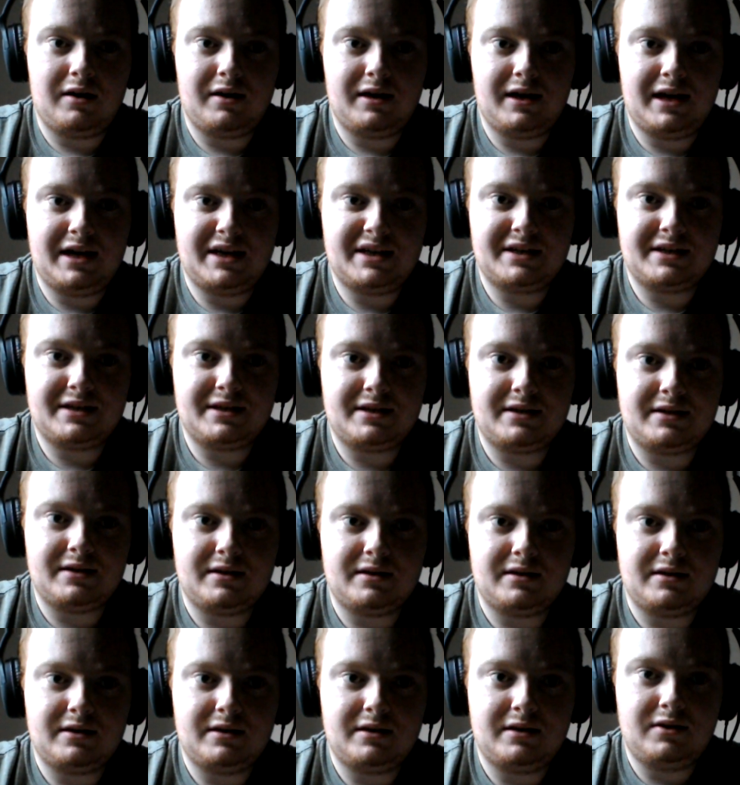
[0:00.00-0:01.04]
is
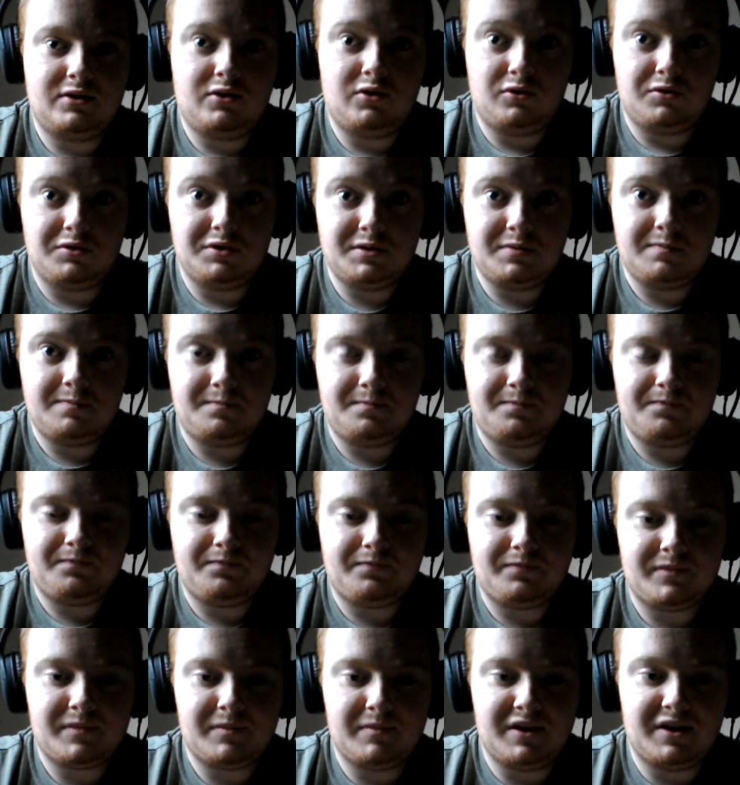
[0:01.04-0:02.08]
good
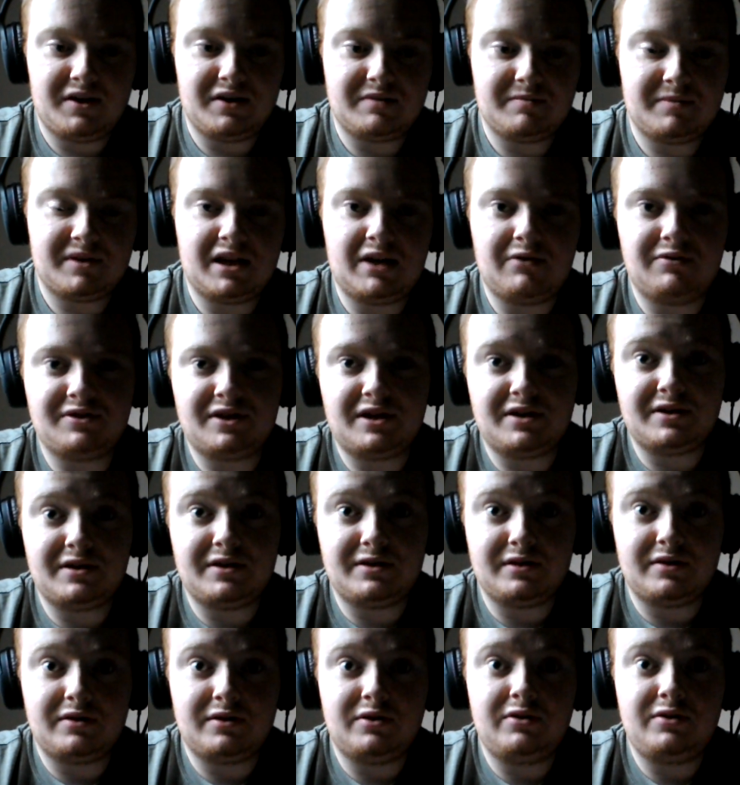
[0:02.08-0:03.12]
because McLaren chassis
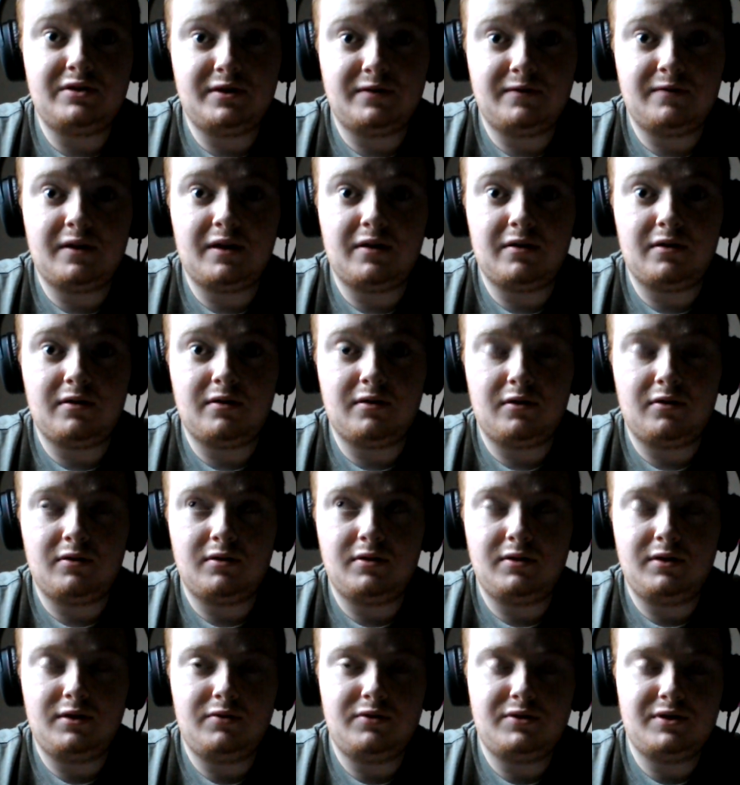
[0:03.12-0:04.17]
are
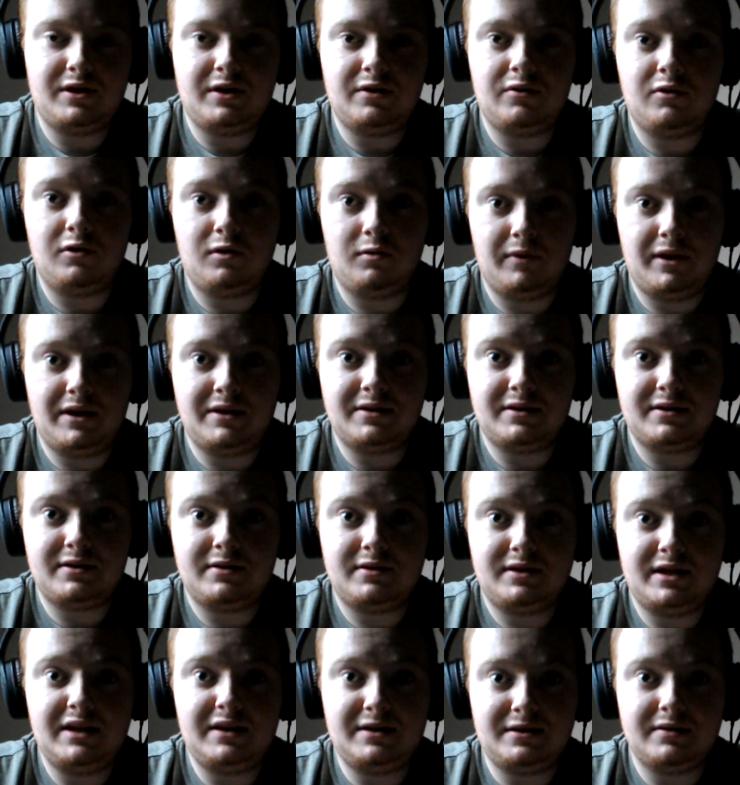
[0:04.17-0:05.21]
usually always
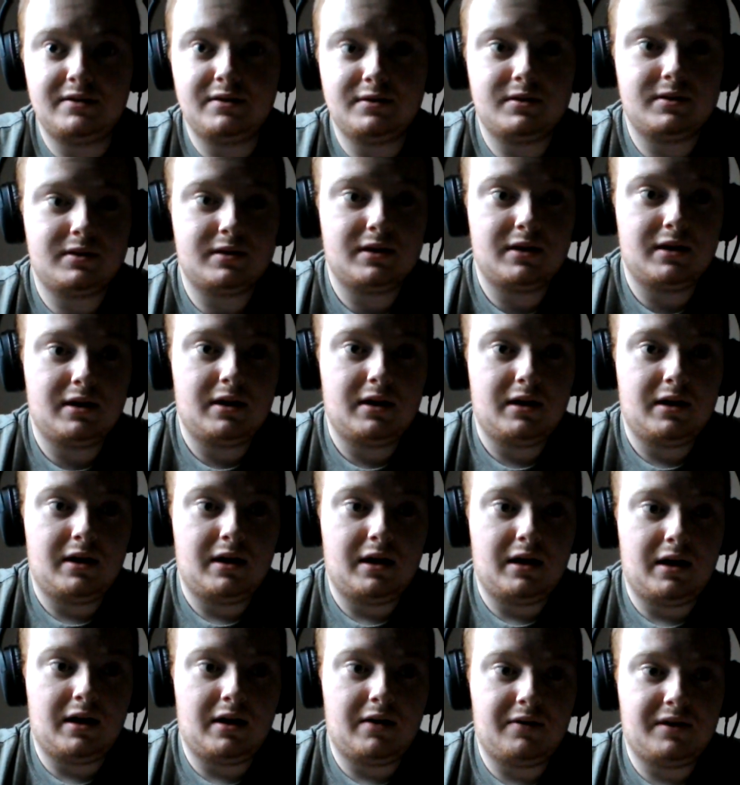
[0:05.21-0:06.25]
decent.
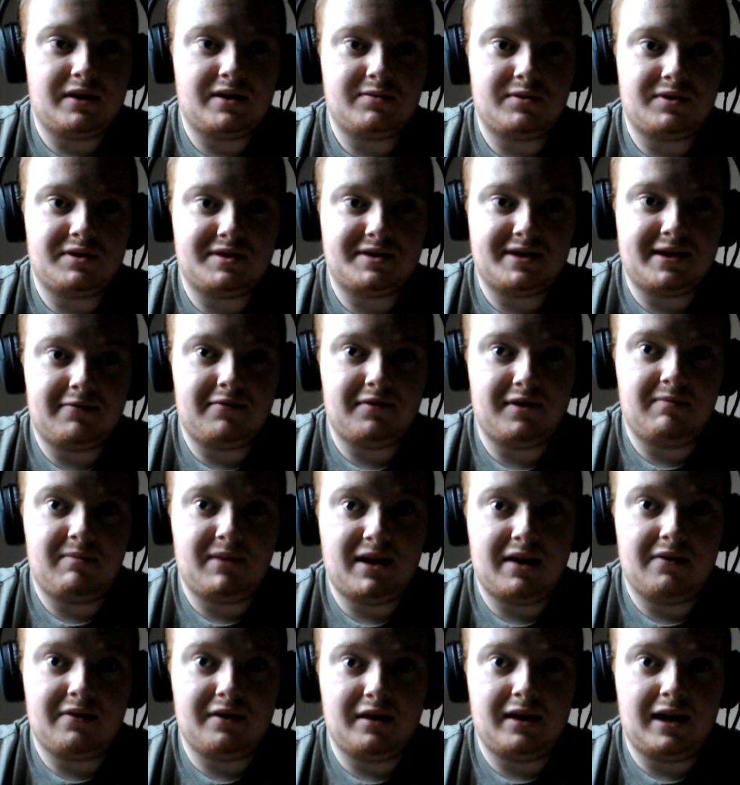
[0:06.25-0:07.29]
This one is definitely
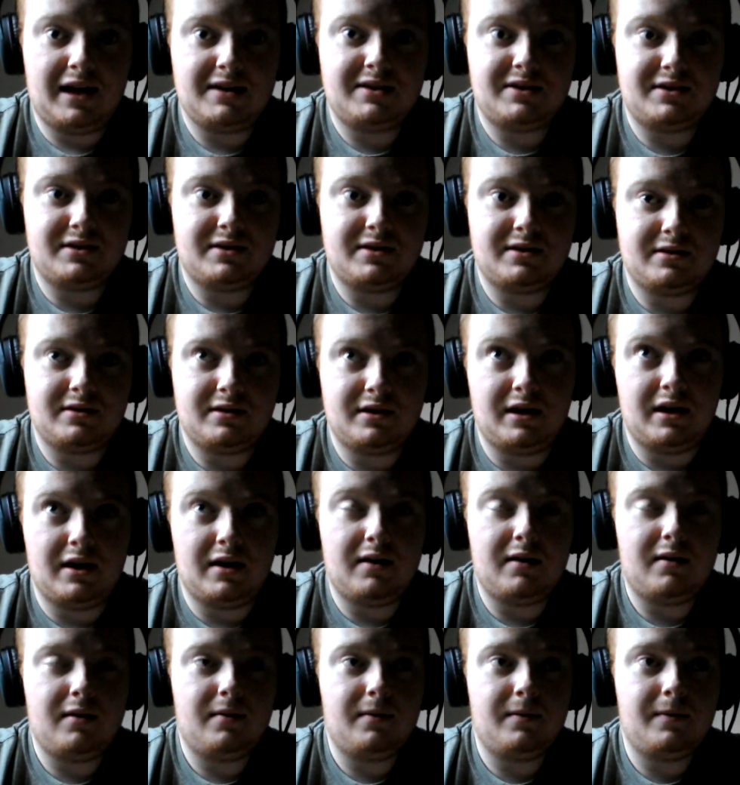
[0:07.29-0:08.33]
better than last
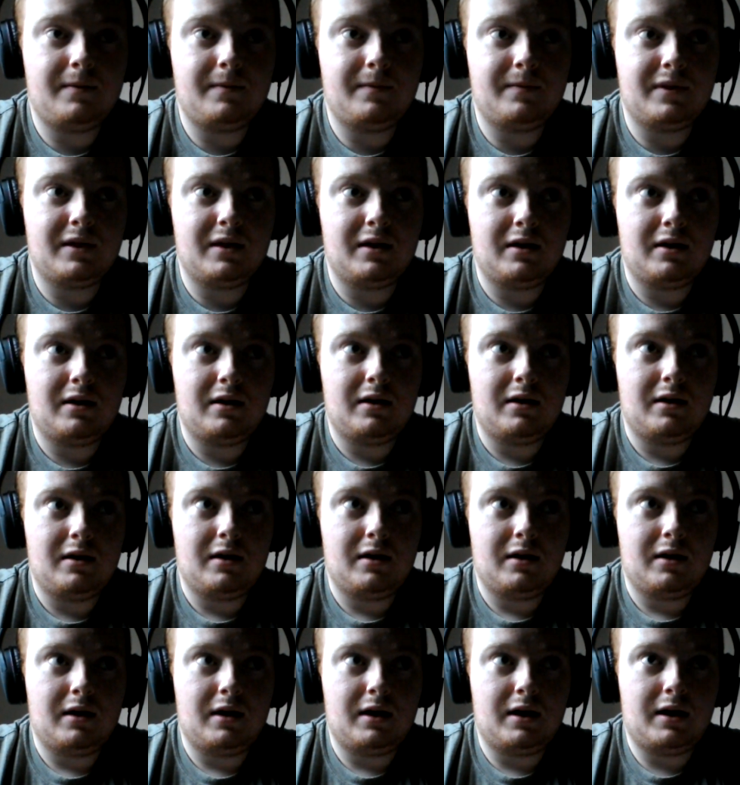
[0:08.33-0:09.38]
year.
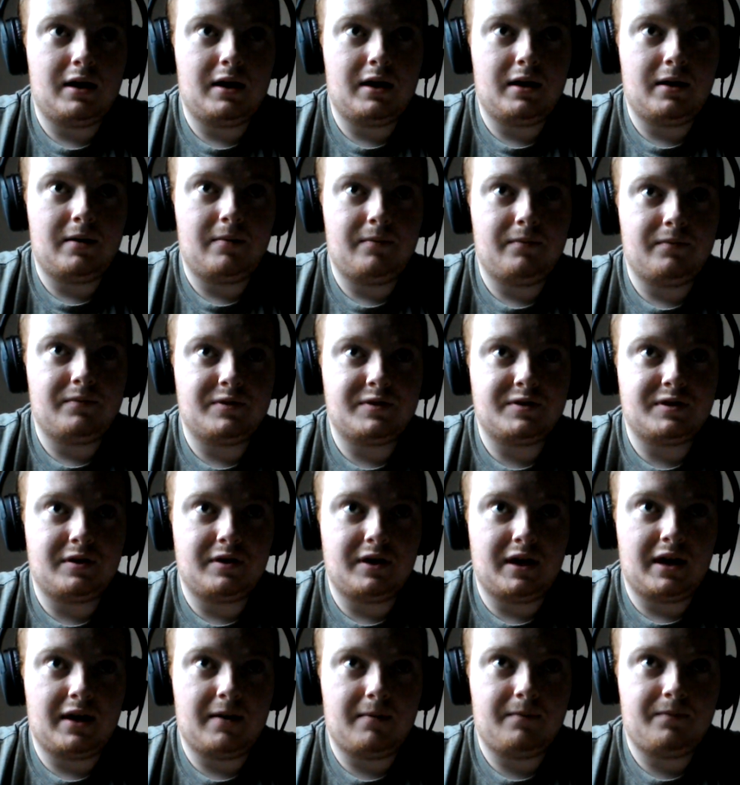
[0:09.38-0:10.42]
So
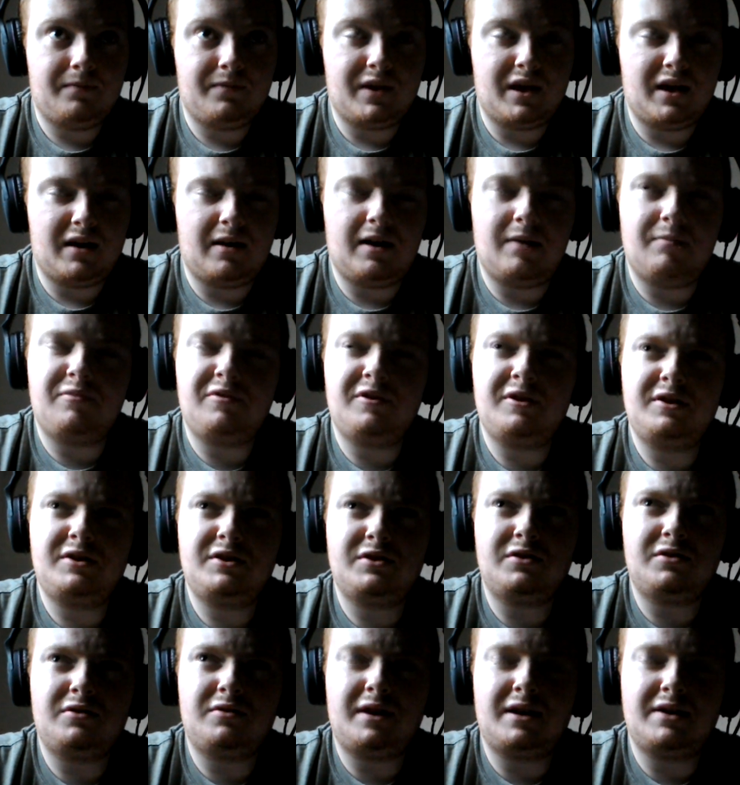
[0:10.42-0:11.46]
yeah, I'm pretty
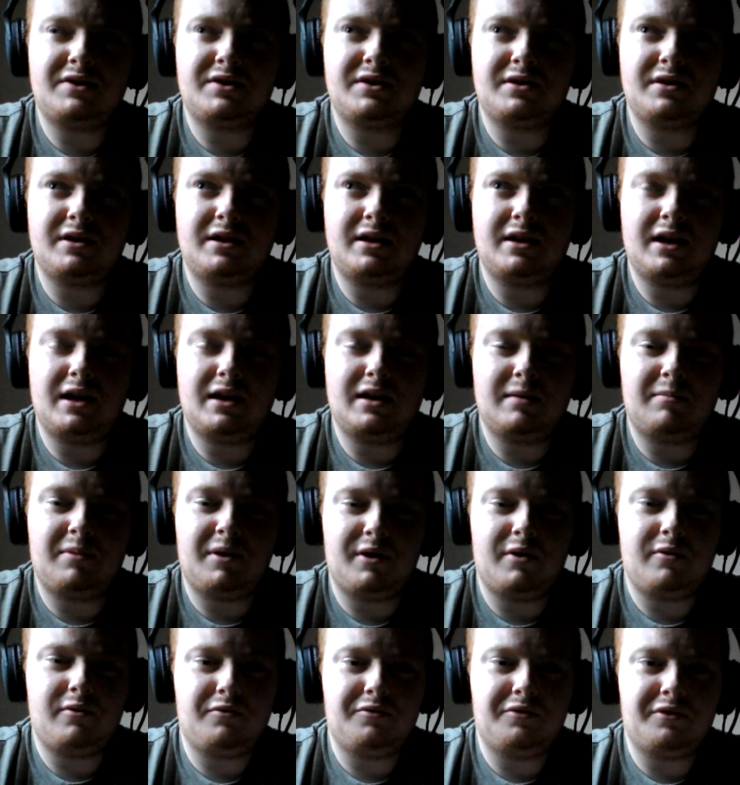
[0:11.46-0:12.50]
sure actually in a
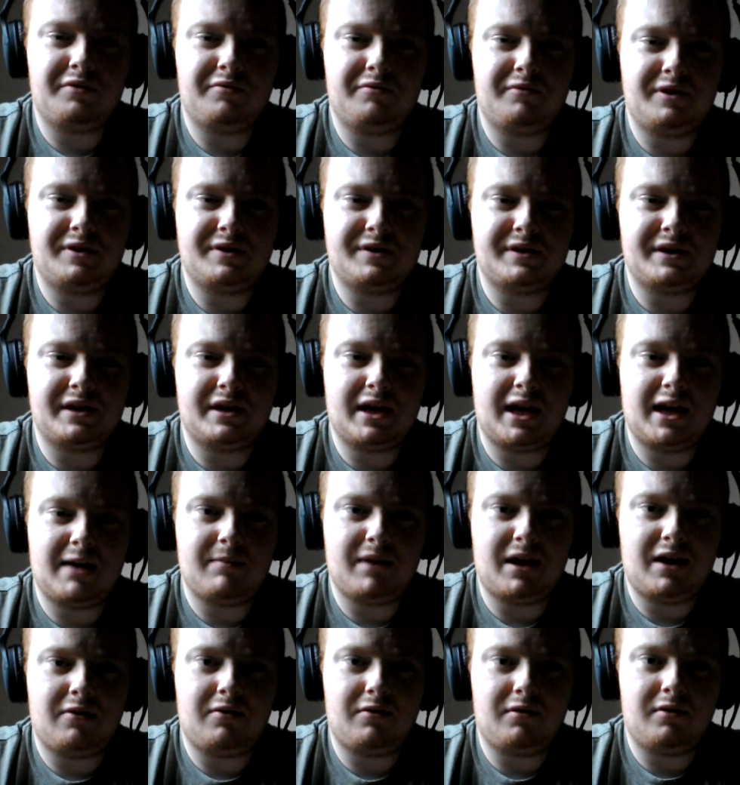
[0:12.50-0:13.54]
poll that recently came
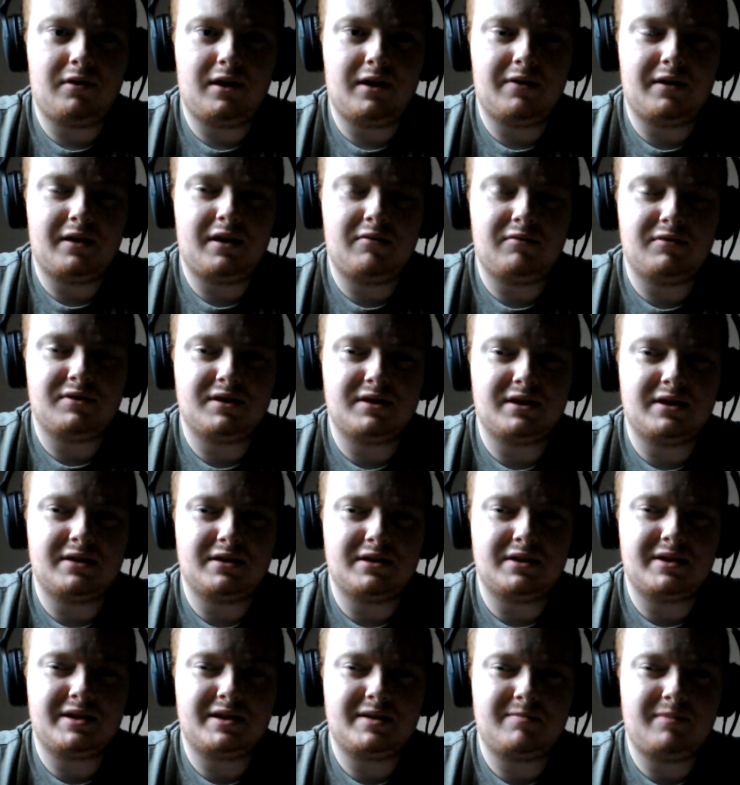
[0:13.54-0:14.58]
out, I think it was in
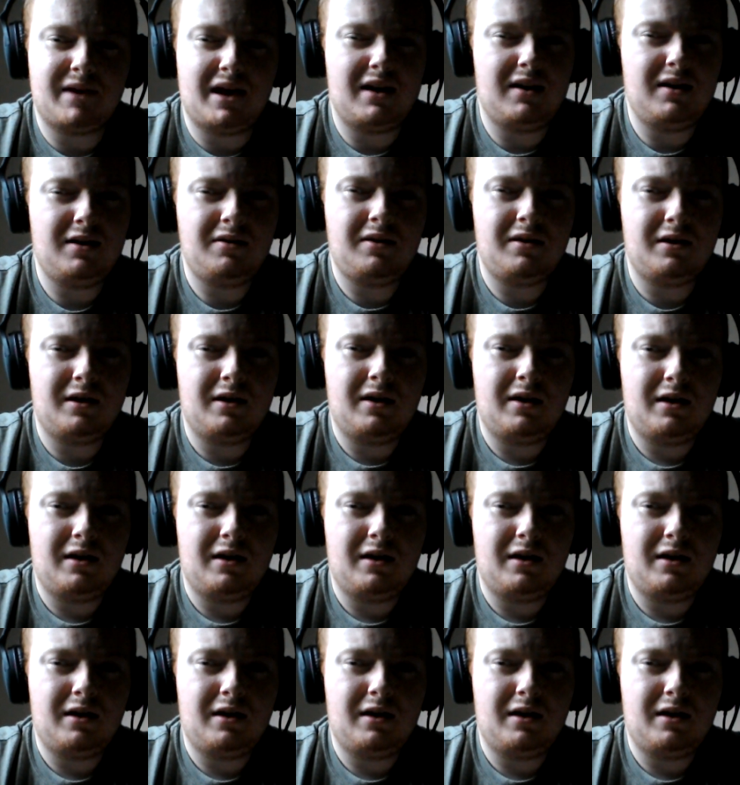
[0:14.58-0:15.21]
Spain,